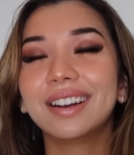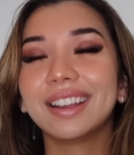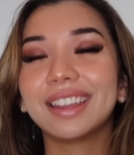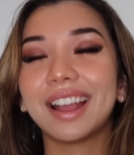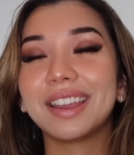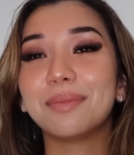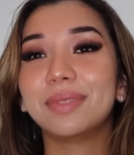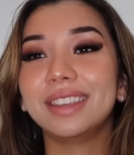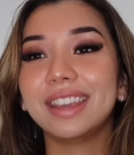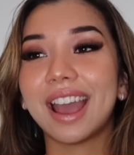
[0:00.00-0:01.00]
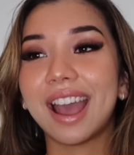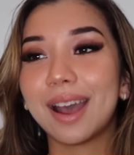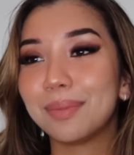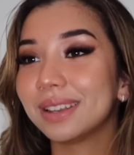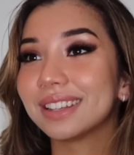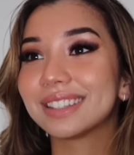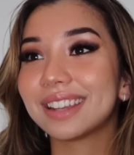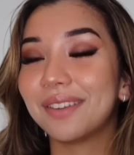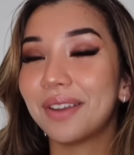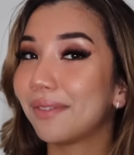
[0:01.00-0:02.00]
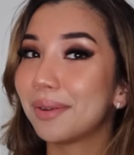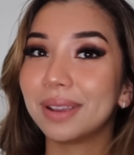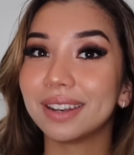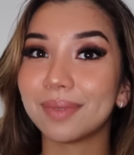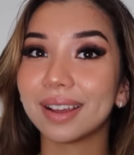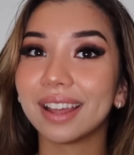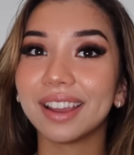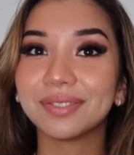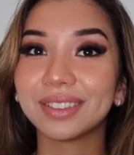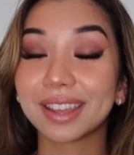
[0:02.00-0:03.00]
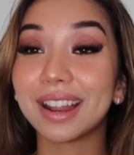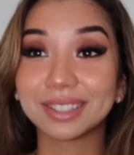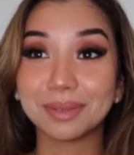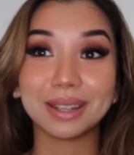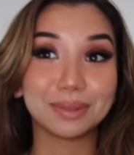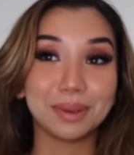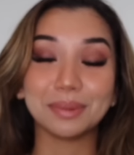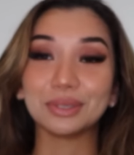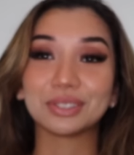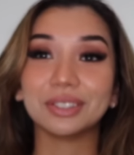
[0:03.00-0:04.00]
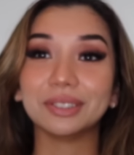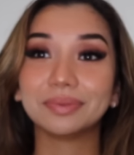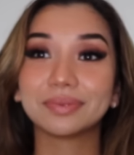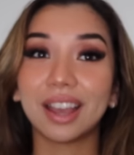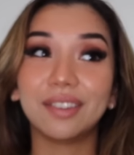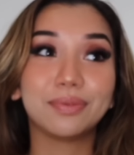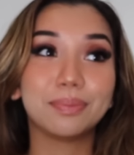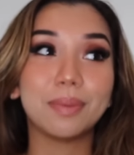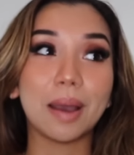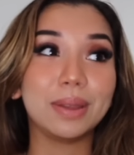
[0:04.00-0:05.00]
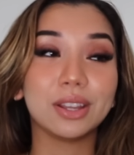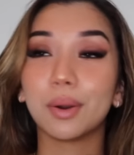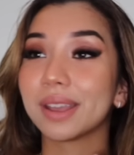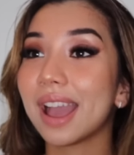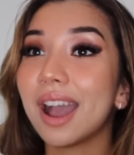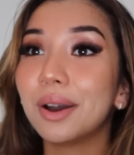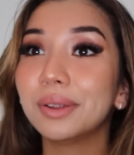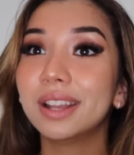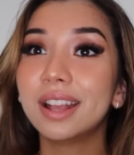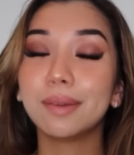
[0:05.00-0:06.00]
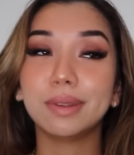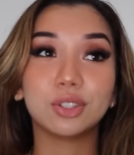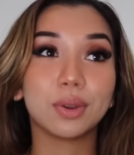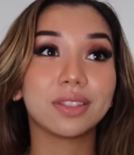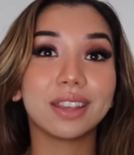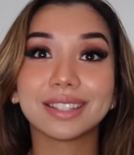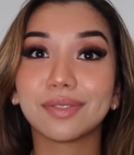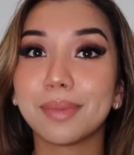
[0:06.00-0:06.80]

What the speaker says: And I am the happiest I've ever been in my life. Like, it actually makes me emotional. I've been going out, been doing things